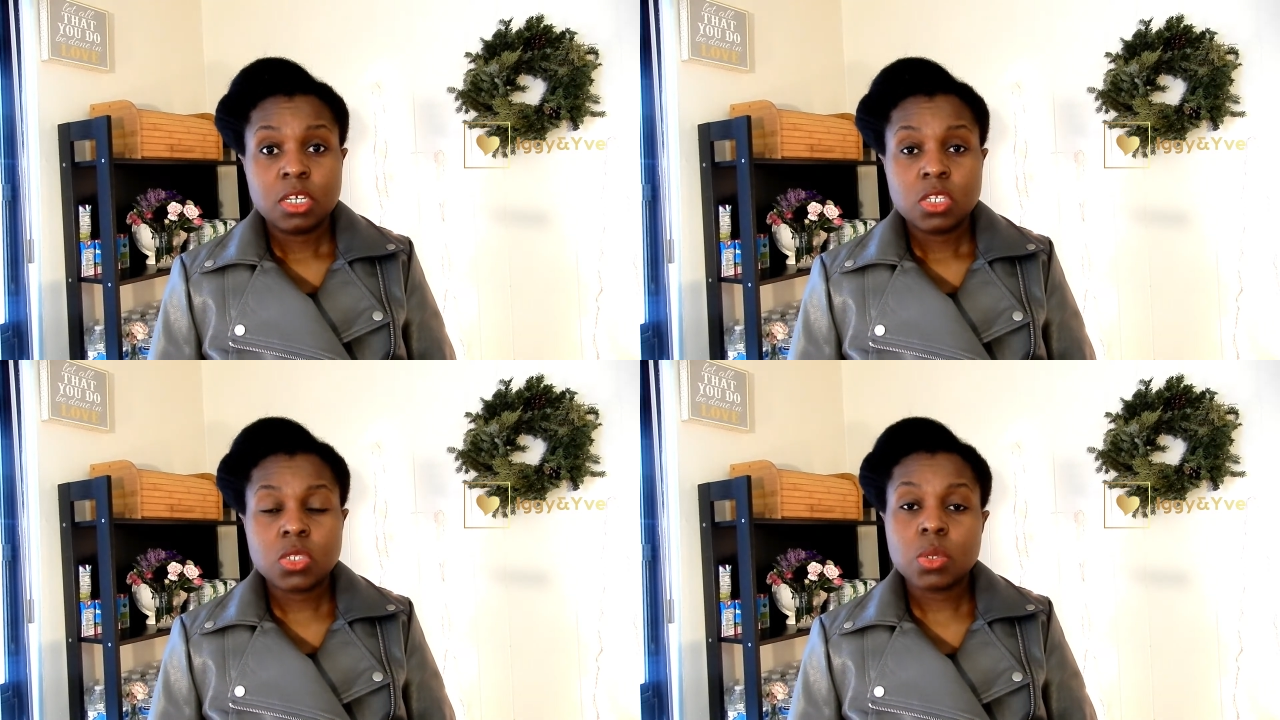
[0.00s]

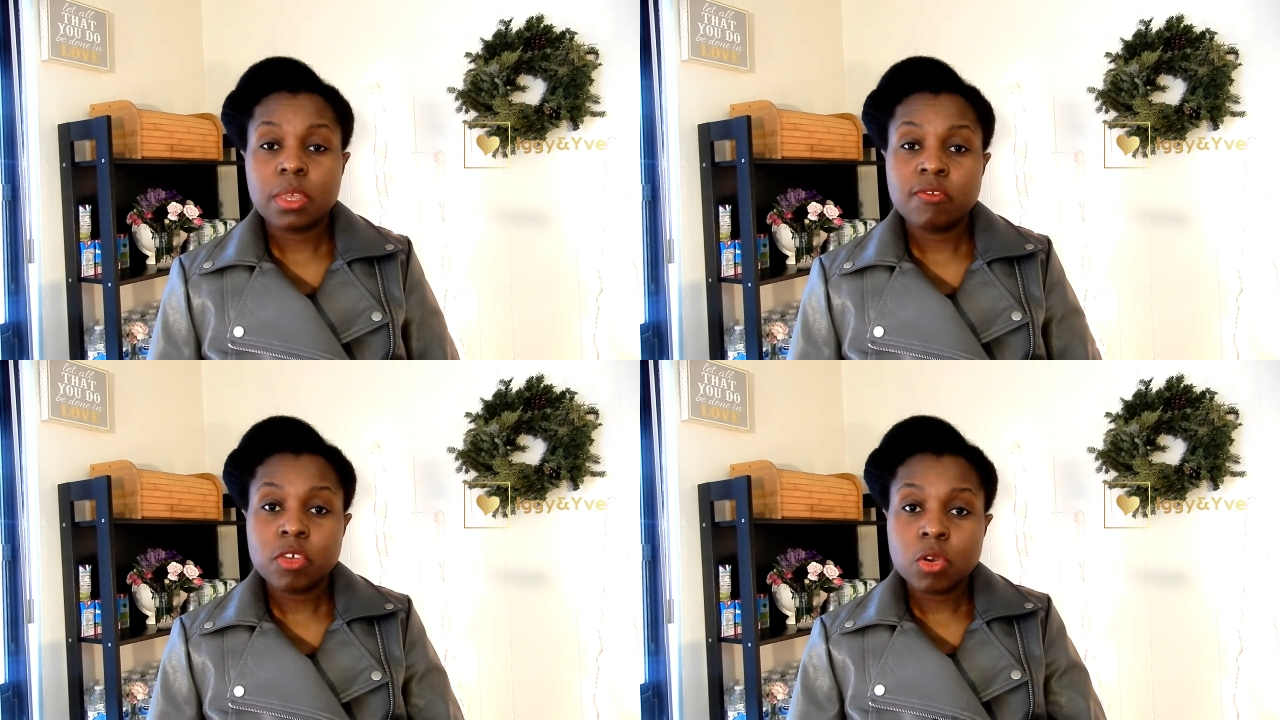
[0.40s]
So
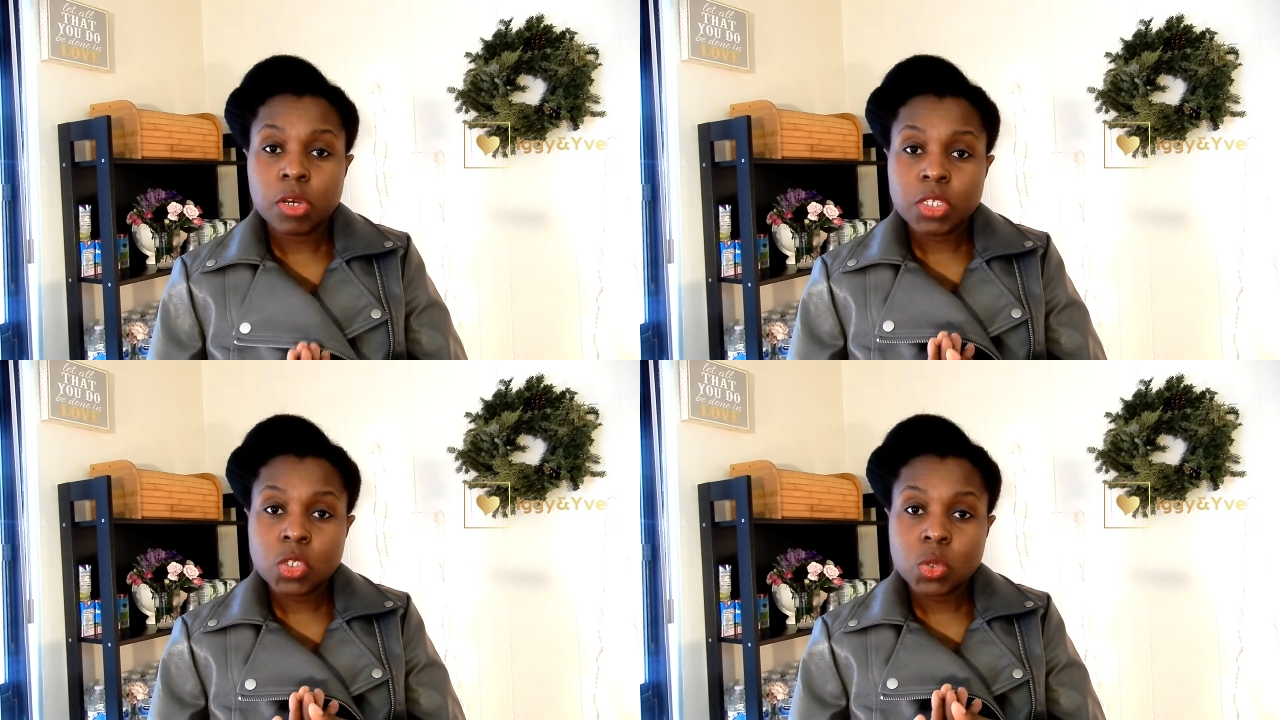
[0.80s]
if you're
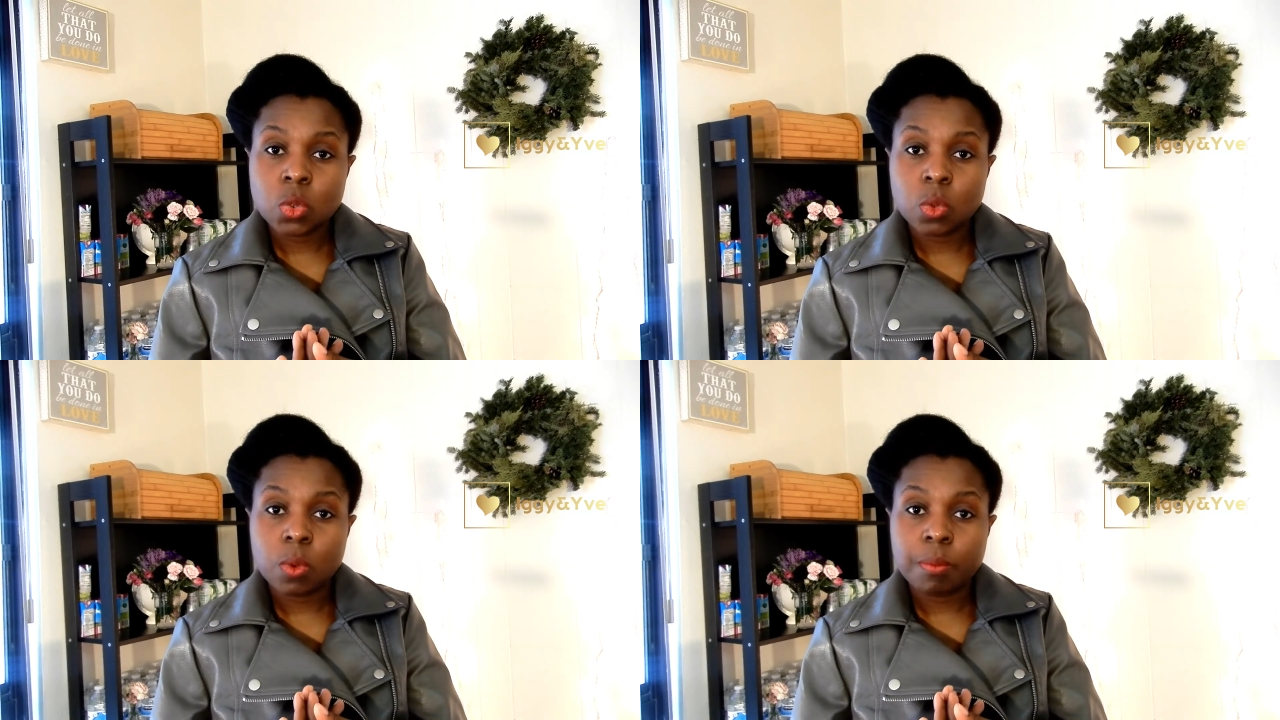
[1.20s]
going
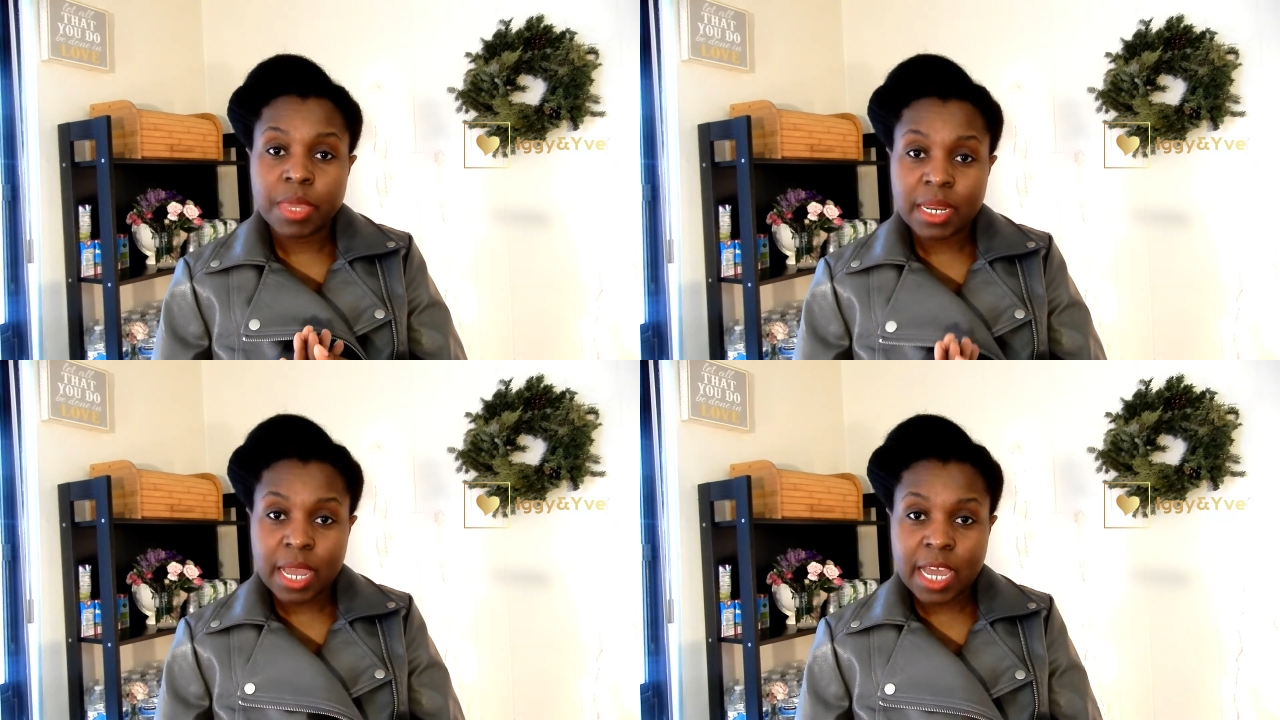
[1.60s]
to be an